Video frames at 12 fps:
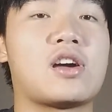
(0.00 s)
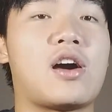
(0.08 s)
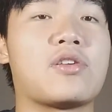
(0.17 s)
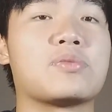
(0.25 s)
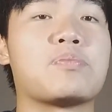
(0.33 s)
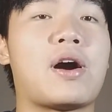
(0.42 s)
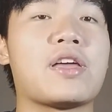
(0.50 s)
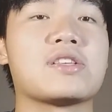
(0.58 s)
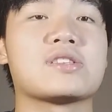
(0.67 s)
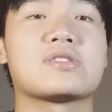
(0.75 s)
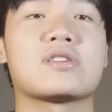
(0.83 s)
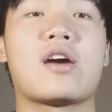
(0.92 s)
I would buy
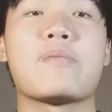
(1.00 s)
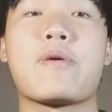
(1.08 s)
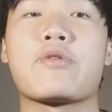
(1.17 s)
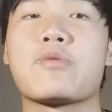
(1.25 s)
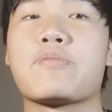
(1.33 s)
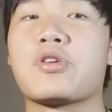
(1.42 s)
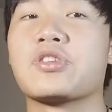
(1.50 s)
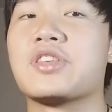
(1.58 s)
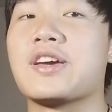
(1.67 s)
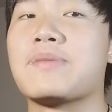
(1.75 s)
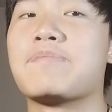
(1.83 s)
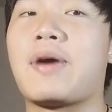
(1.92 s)
things. I remember her
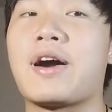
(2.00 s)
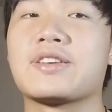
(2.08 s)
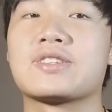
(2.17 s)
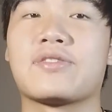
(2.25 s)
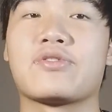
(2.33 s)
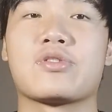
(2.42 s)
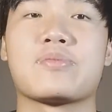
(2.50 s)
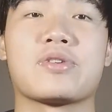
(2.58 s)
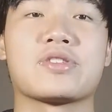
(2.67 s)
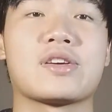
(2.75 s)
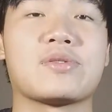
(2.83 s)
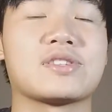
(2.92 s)
birthday and buy stuff for her
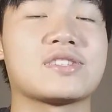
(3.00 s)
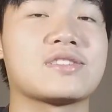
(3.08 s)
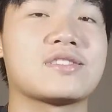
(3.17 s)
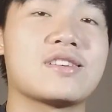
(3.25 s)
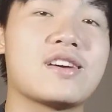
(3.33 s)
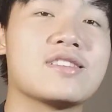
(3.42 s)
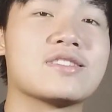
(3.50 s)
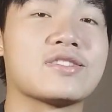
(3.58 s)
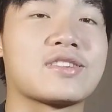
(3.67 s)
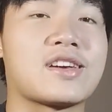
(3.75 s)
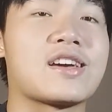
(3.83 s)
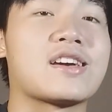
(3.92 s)
birthday, which is
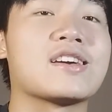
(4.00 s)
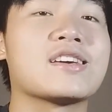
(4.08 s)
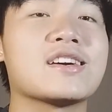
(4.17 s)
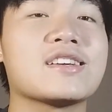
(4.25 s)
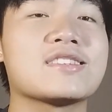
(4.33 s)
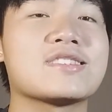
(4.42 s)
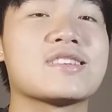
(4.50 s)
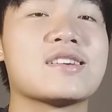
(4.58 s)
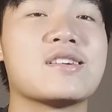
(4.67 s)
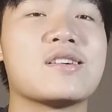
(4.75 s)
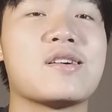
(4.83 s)
okay, I guess.